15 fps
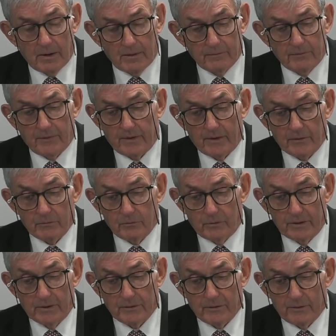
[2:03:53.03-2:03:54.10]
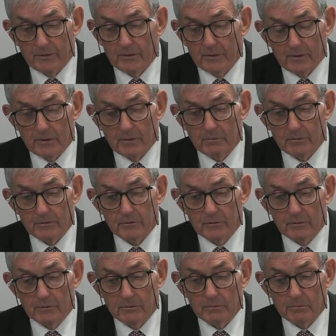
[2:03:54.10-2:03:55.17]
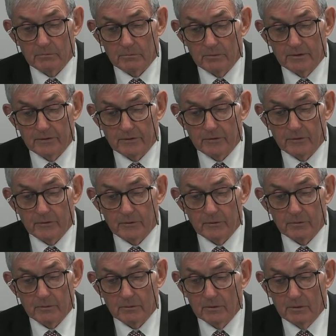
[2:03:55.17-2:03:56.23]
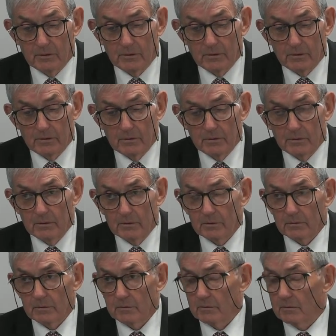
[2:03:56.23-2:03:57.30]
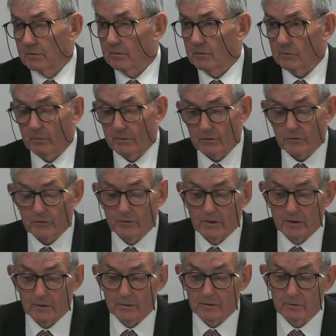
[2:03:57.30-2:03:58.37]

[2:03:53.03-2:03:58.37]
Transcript: for that reason, there was no reason to question that.